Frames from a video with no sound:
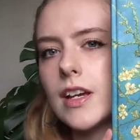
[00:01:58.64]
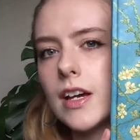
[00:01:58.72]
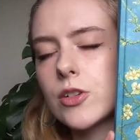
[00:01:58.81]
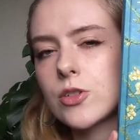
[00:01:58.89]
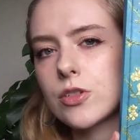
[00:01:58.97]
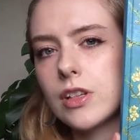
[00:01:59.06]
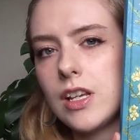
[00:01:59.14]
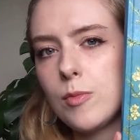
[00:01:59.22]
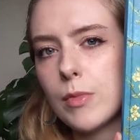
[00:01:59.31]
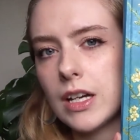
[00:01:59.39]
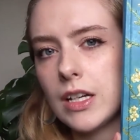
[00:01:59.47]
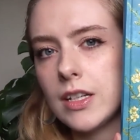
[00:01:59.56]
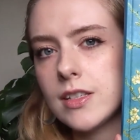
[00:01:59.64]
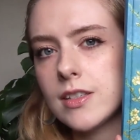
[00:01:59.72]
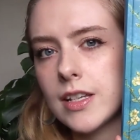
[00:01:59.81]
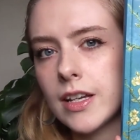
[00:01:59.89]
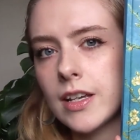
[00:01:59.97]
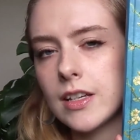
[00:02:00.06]
actually my
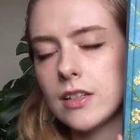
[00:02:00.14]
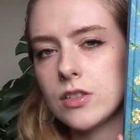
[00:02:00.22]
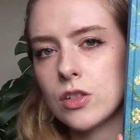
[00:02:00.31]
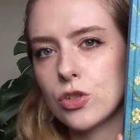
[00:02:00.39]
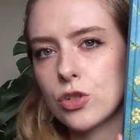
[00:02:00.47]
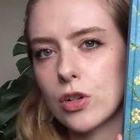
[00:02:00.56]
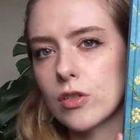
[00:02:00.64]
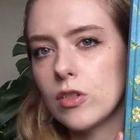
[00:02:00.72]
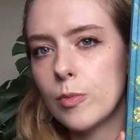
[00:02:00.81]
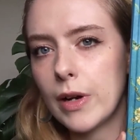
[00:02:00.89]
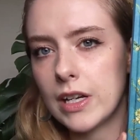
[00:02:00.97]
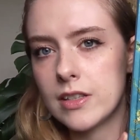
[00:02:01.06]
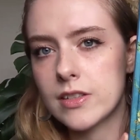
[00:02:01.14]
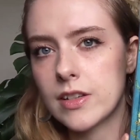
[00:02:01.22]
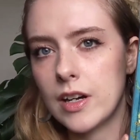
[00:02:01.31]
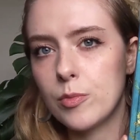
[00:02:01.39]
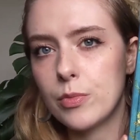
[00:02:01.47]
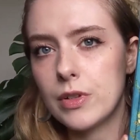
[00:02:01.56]
second journal by this
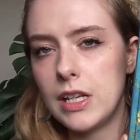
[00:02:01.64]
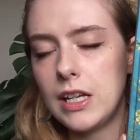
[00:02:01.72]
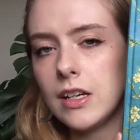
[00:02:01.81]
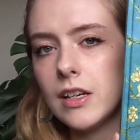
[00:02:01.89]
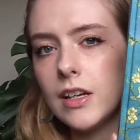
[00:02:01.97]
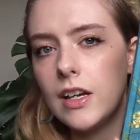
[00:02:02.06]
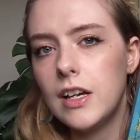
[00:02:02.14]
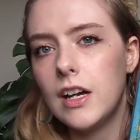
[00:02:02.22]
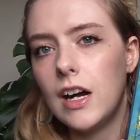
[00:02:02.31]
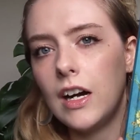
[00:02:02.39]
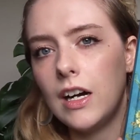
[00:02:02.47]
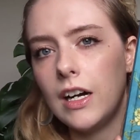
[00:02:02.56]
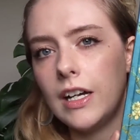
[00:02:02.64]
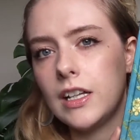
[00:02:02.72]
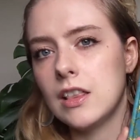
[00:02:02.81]
company. I